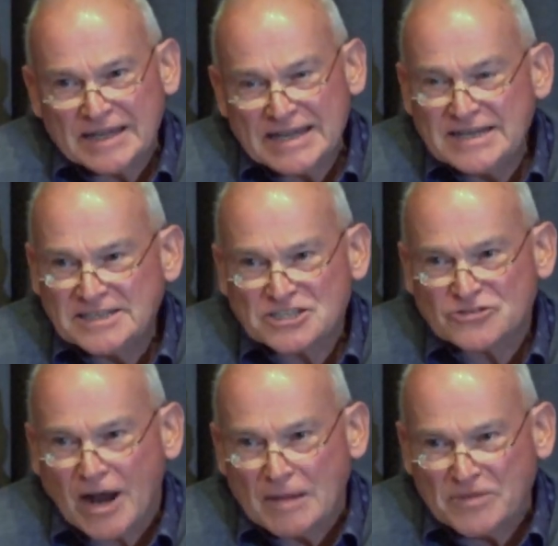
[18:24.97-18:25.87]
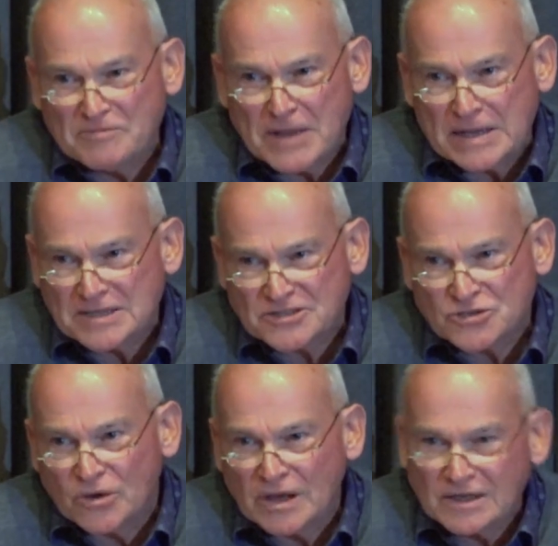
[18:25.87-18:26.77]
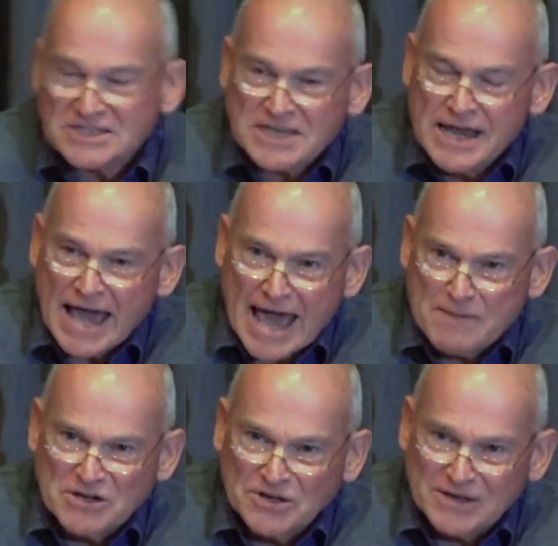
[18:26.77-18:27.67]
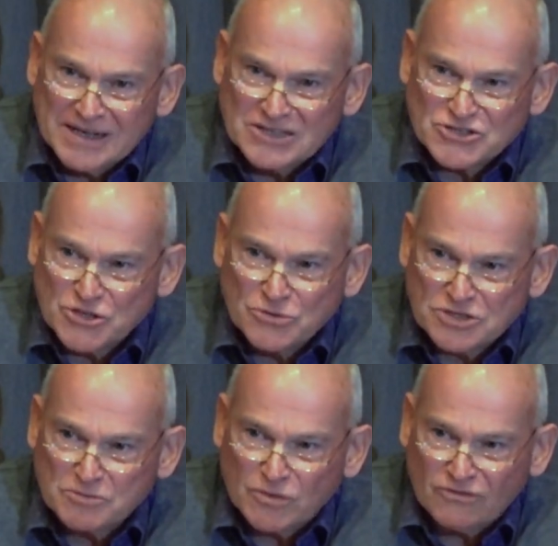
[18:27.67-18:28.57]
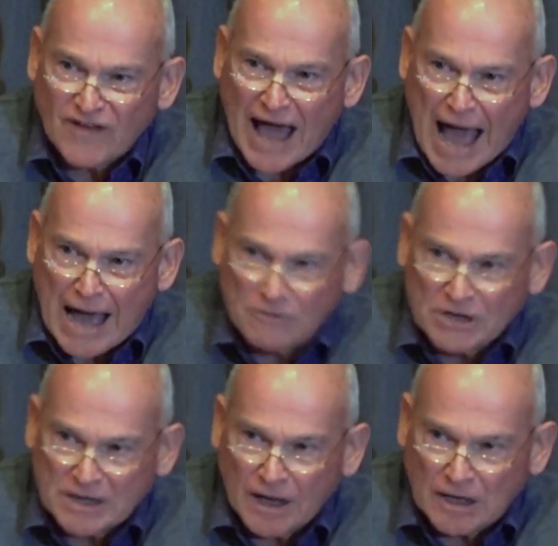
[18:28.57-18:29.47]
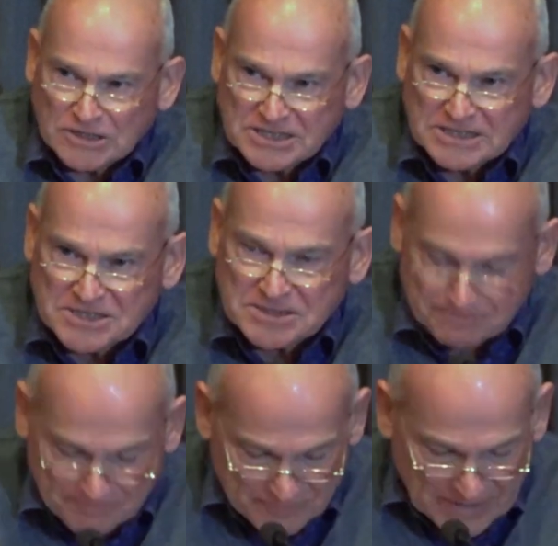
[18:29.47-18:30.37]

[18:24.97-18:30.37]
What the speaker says: He described the Perth soil as eminently suitable for hourglasses.